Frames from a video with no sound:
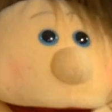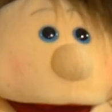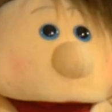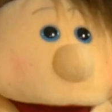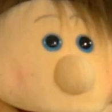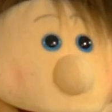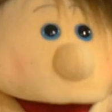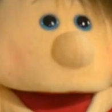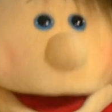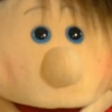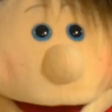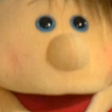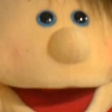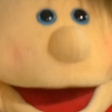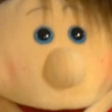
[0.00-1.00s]
Was that a
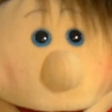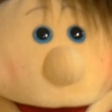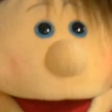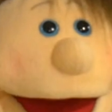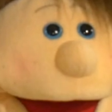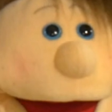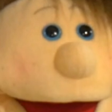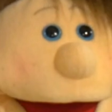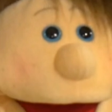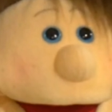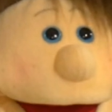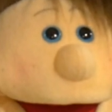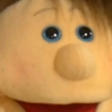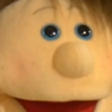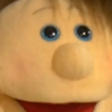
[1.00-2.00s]
nice story?
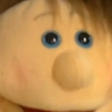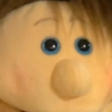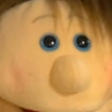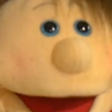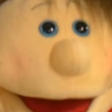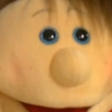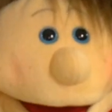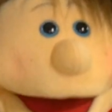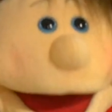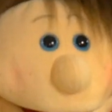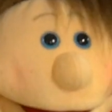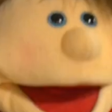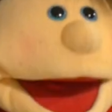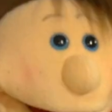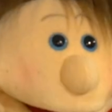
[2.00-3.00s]
Did you like
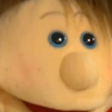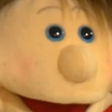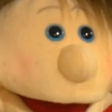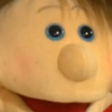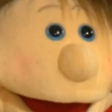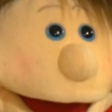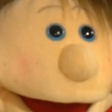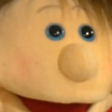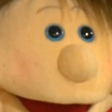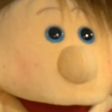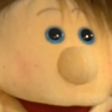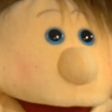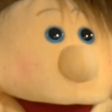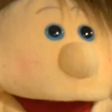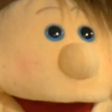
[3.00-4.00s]
that?
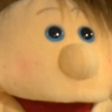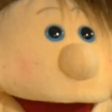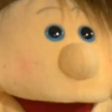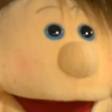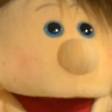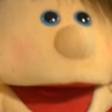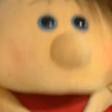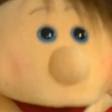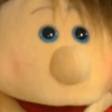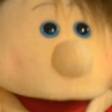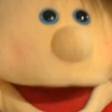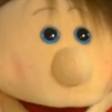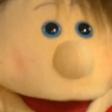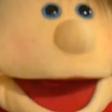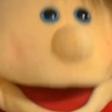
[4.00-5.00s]
I
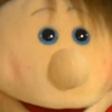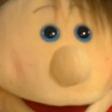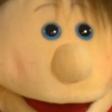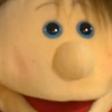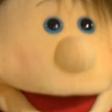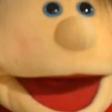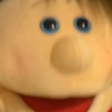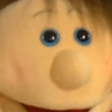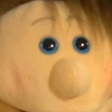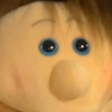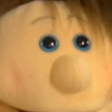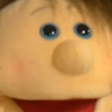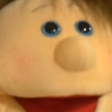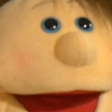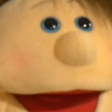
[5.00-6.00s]
like that. That was
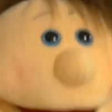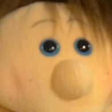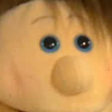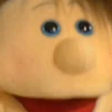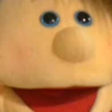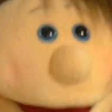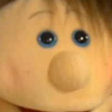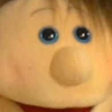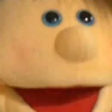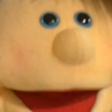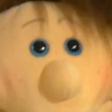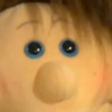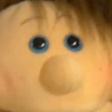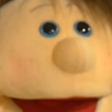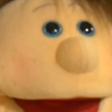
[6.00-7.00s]
a smart little
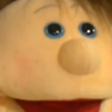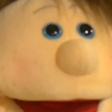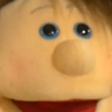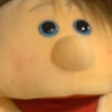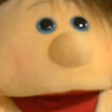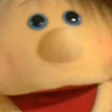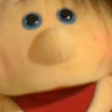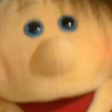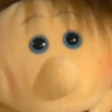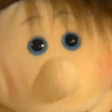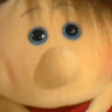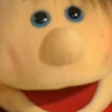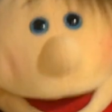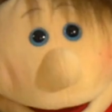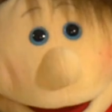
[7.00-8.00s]
pig, just
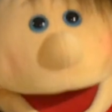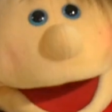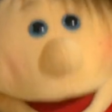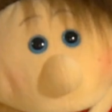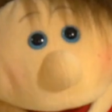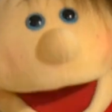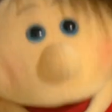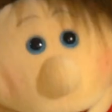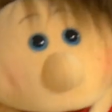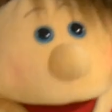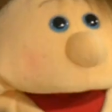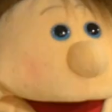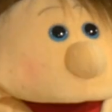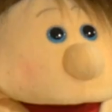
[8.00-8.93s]
like you, Peppa.